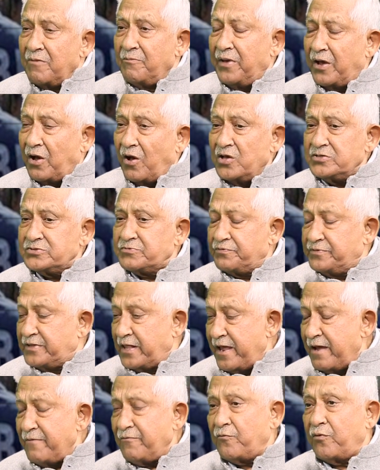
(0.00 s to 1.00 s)
Because
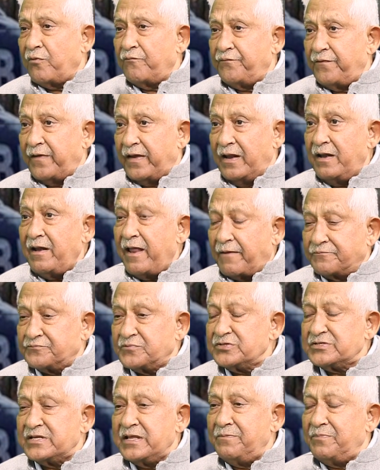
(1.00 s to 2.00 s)
they feel after
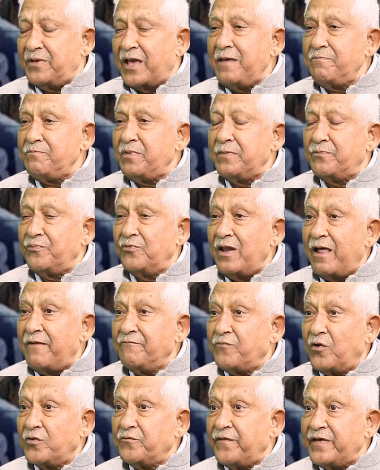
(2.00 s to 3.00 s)
CBI, people
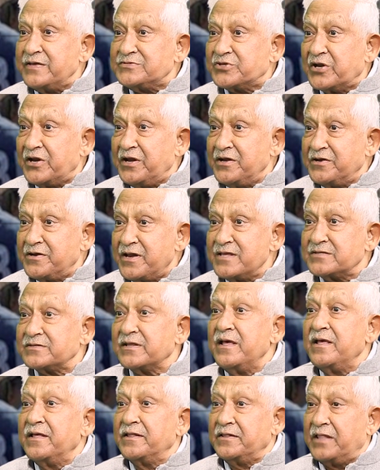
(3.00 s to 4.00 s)
have got vested interest.
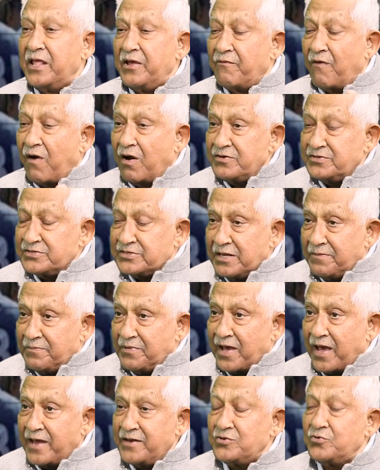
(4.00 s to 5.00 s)
They want
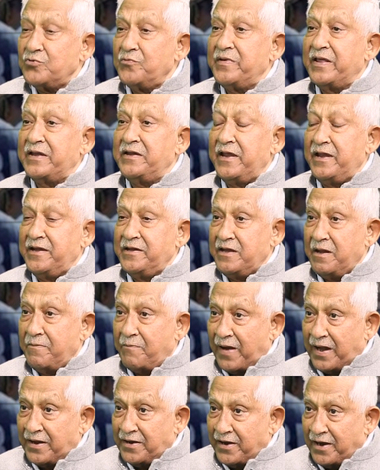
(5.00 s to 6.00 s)
CBI to be an
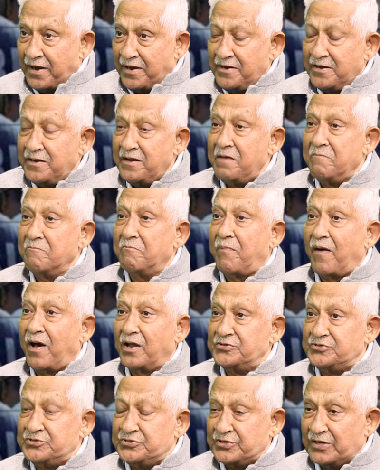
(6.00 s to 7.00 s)
independent,
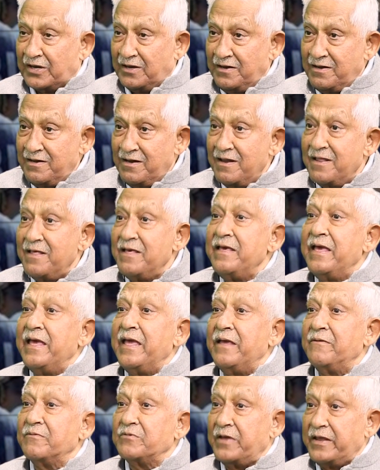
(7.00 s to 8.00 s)
impartial,
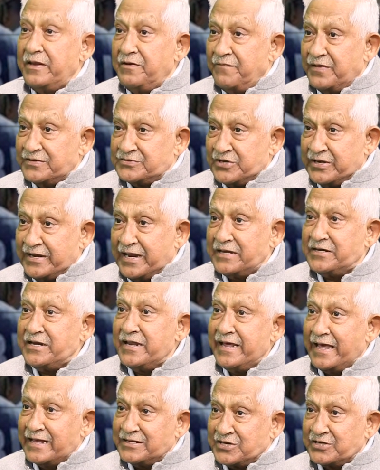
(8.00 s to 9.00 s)

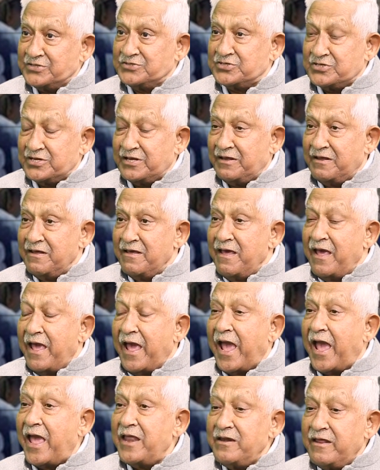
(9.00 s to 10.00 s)
investigating agency.
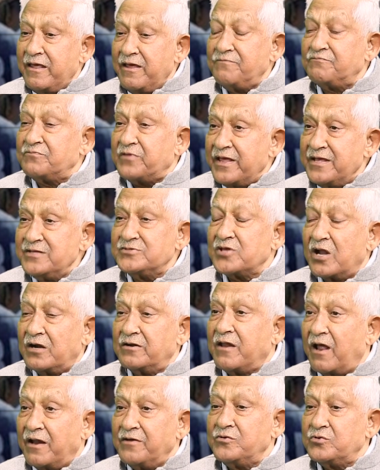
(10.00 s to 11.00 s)
And if things are
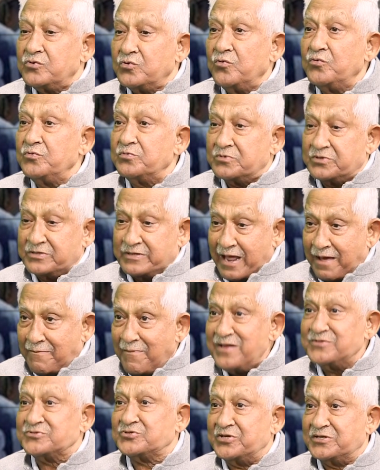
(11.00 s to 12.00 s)
done to
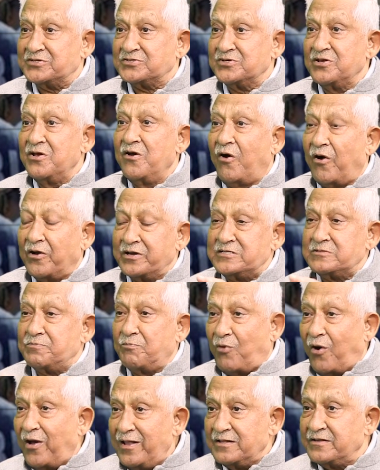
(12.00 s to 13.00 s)
damage this or
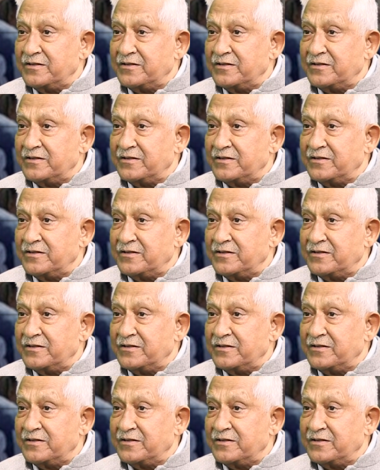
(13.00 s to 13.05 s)
spoil this.